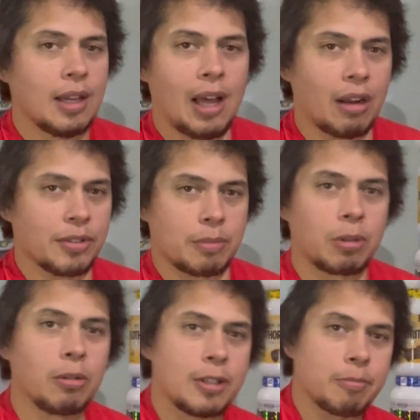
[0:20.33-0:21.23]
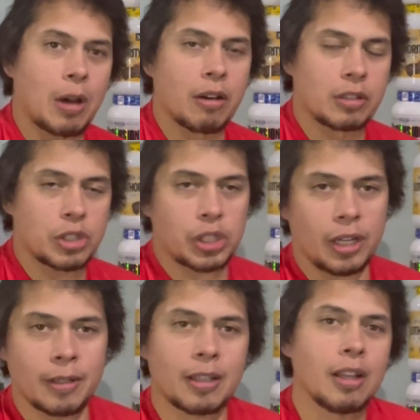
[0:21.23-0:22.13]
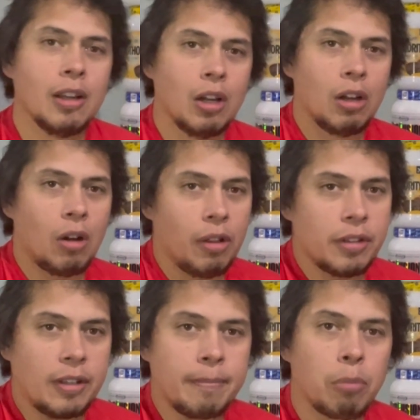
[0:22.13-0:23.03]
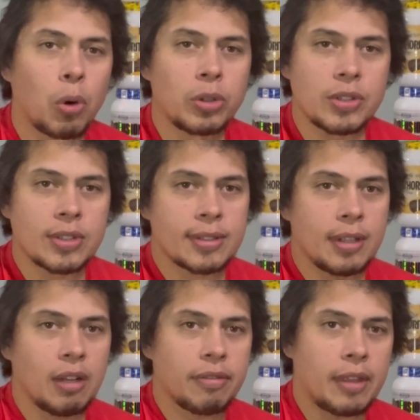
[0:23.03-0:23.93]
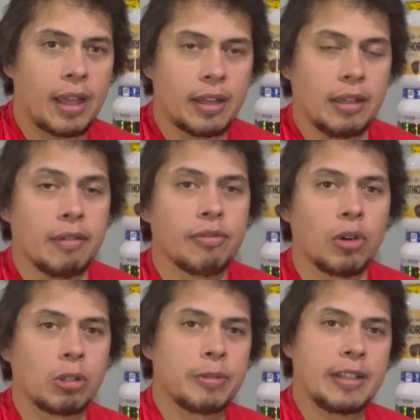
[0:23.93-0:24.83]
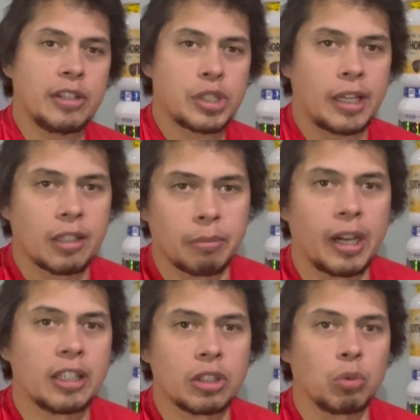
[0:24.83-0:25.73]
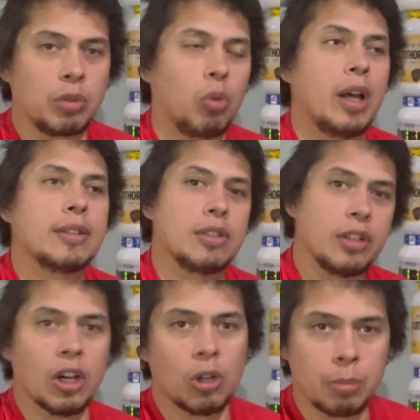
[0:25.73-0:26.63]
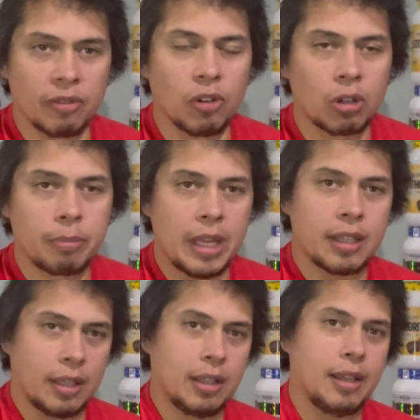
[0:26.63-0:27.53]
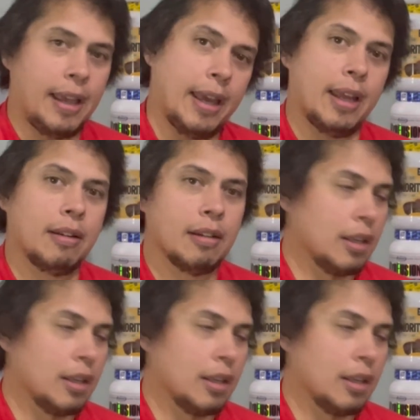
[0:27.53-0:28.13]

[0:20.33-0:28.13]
how does the protein powder shape, all the important stuff that an informed and educated buyer would want to know before making and